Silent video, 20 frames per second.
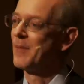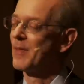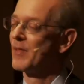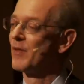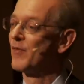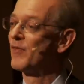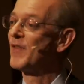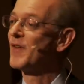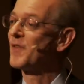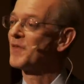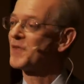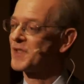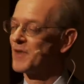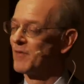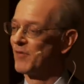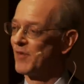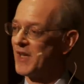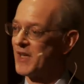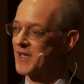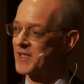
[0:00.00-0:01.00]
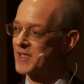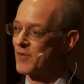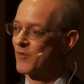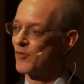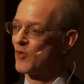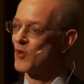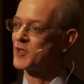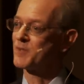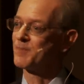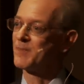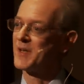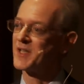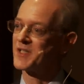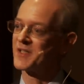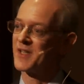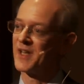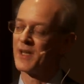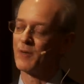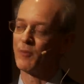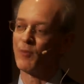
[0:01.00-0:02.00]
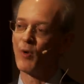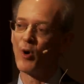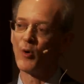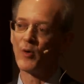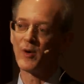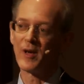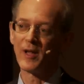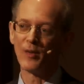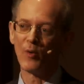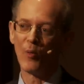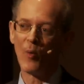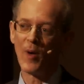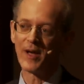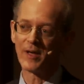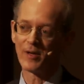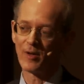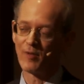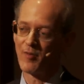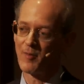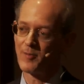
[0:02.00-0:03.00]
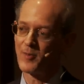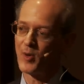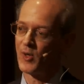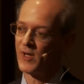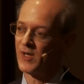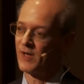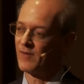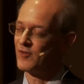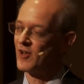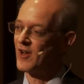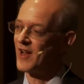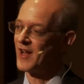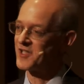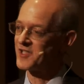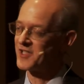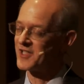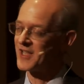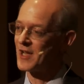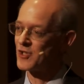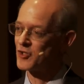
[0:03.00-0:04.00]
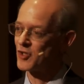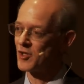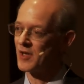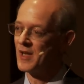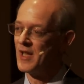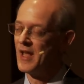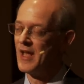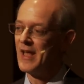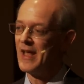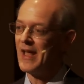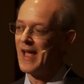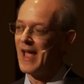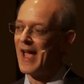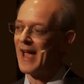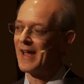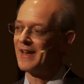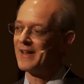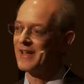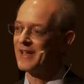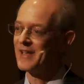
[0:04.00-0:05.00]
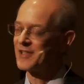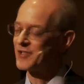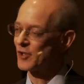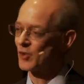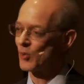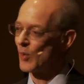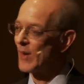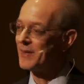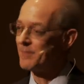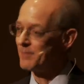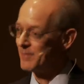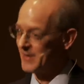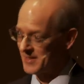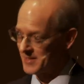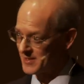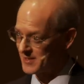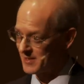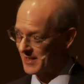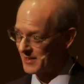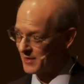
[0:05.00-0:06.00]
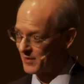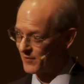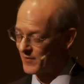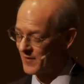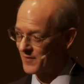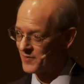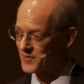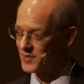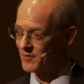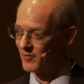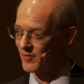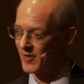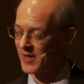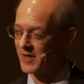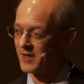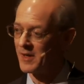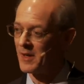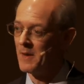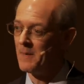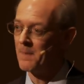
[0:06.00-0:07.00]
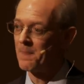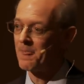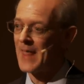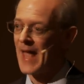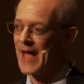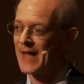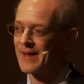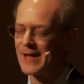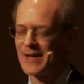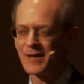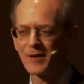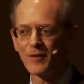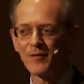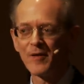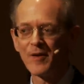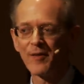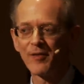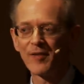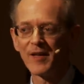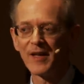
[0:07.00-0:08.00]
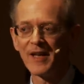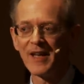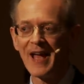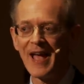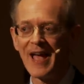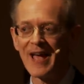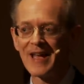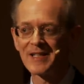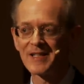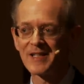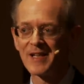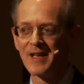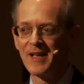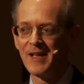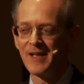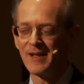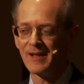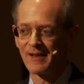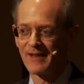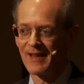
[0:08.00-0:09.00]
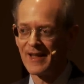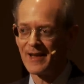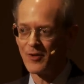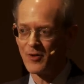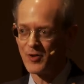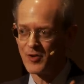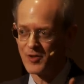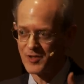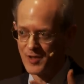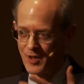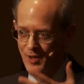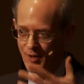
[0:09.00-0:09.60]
the Fifth Symphony, it's the first piece that he wrote in the wake of a period of denunciation. And it's a great piece, like the Fifth Symphony. And like the Fifth, it has layers